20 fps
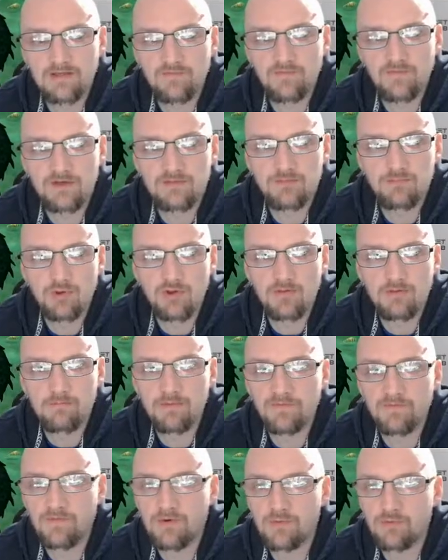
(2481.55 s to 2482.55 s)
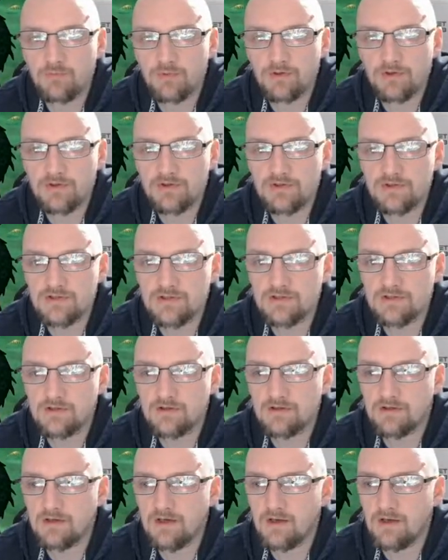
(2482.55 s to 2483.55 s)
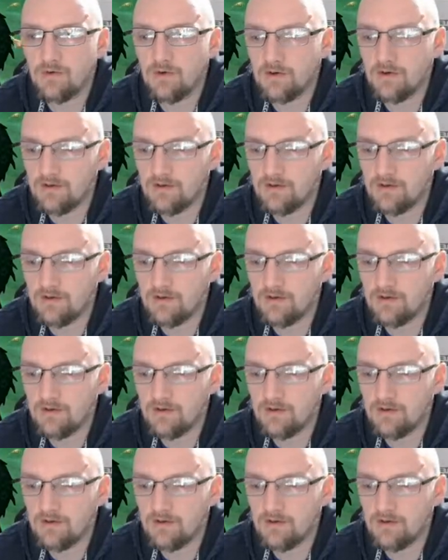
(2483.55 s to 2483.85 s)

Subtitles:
to finish booking Bivold, because you know